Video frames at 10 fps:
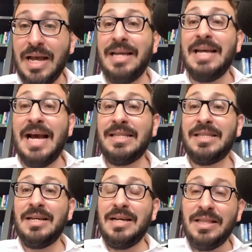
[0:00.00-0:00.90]

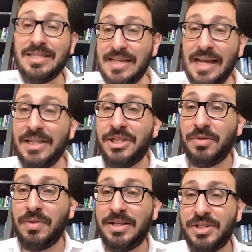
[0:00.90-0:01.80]
Yet, the second
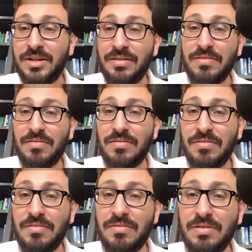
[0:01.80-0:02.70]
generation,
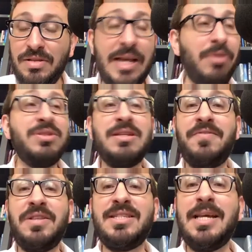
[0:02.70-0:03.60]
they don't
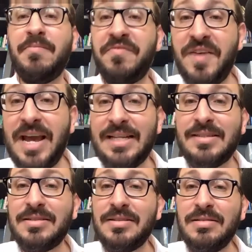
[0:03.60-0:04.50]
suffer the same
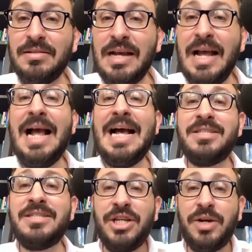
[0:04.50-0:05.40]
fate as
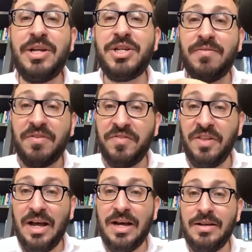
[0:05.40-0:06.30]
the generation of the
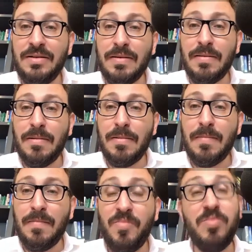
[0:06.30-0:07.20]
flood.
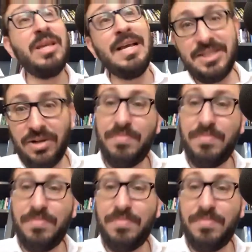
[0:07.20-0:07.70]
Yes, they're